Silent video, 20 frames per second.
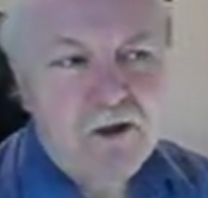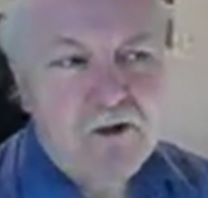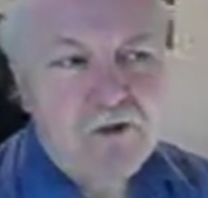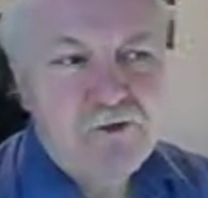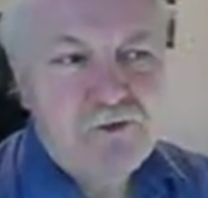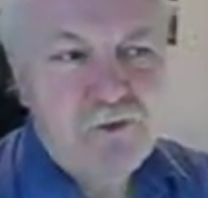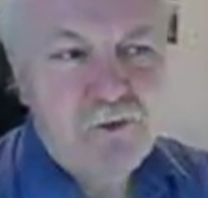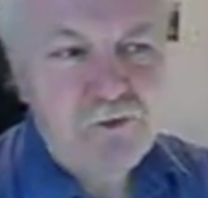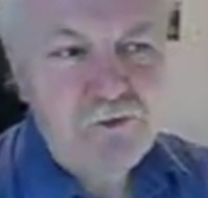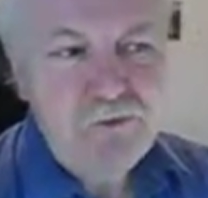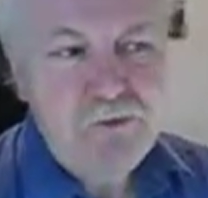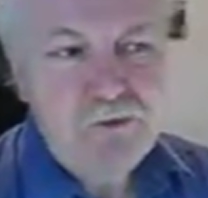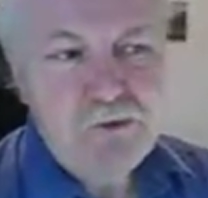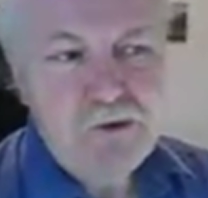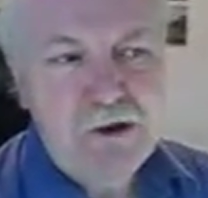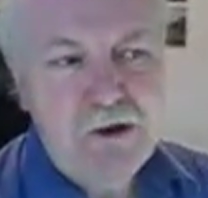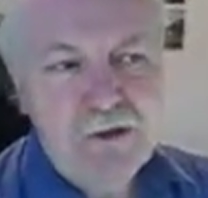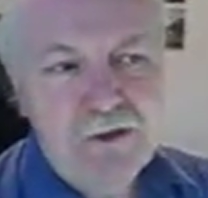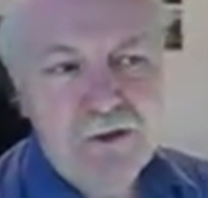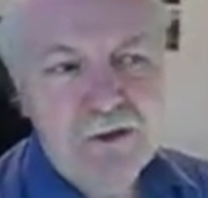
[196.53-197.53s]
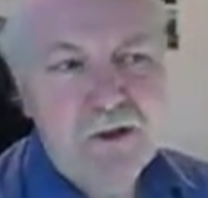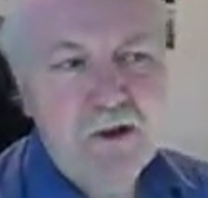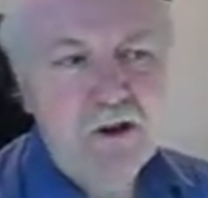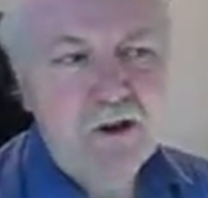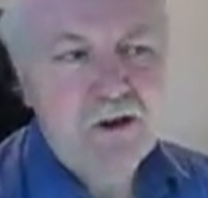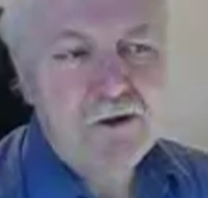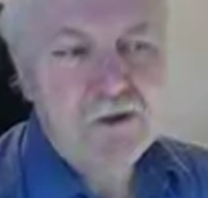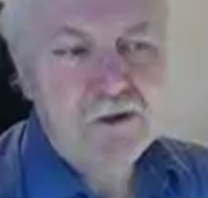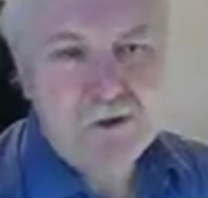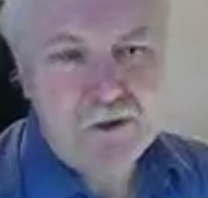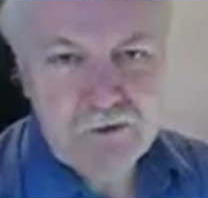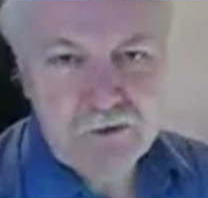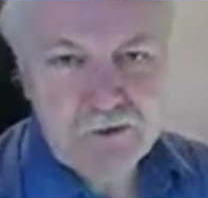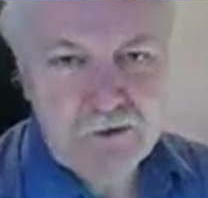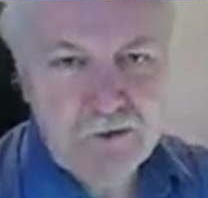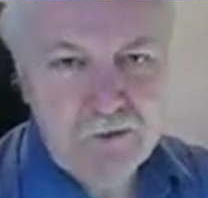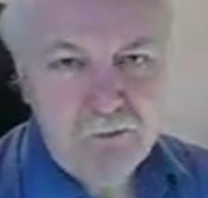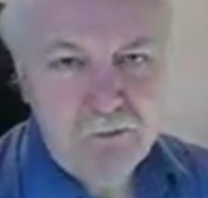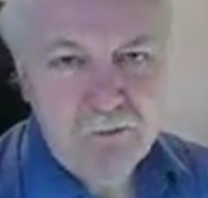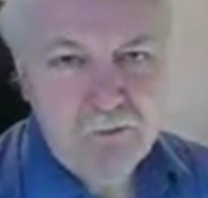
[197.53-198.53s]
So if you take that as an
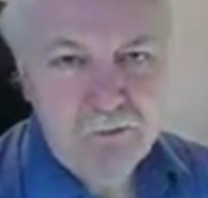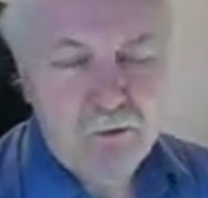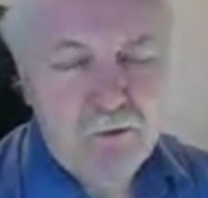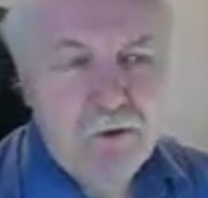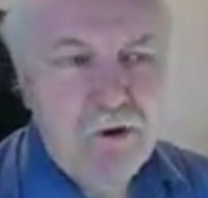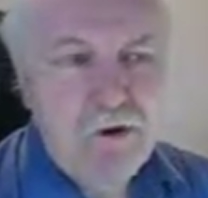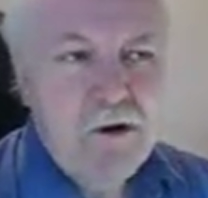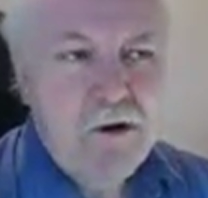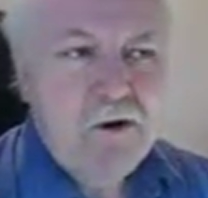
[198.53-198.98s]
example,